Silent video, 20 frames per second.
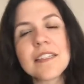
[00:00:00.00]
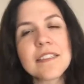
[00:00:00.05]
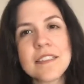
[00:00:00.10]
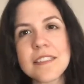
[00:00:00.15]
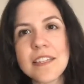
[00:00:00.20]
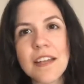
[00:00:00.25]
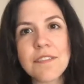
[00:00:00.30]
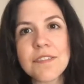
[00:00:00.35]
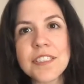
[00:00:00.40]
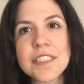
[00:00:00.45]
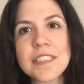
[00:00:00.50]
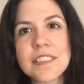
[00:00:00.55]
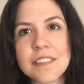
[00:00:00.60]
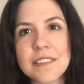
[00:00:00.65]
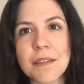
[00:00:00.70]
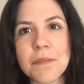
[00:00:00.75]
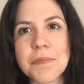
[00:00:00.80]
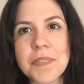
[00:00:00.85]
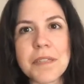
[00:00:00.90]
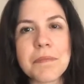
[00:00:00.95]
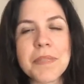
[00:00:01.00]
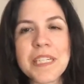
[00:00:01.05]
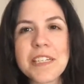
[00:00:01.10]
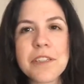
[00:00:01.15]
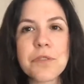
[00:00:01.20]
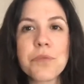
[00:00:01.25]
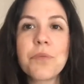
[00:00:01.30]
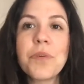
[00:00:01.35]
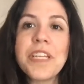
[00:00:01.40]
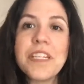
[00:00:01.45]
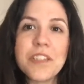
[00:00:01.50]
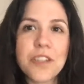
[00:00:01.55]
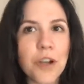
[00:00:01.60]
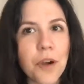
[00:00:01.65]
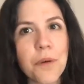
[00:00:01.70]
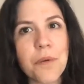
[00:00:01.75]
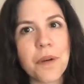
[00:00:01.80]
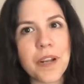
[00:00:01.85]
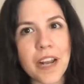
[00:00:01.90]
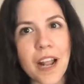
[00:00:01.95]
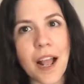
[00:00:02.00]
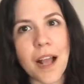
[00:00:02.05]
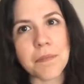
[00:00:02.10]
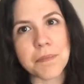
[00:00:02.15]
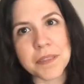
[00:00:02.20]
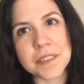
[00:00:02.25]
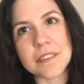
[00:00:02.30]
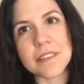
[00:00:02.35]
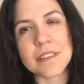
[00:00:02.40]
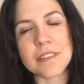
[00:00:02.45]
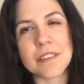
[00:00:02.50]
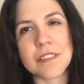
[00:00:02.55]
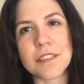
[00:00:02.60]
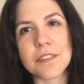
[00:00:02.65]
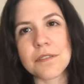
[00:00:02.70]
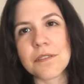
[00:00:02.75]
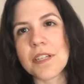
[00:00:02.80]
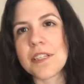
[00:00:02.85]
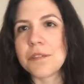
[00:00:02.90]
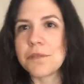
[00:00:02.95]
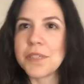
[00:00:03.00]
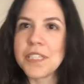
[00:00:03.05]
It's definitely something, because we know what happens in Cinderella.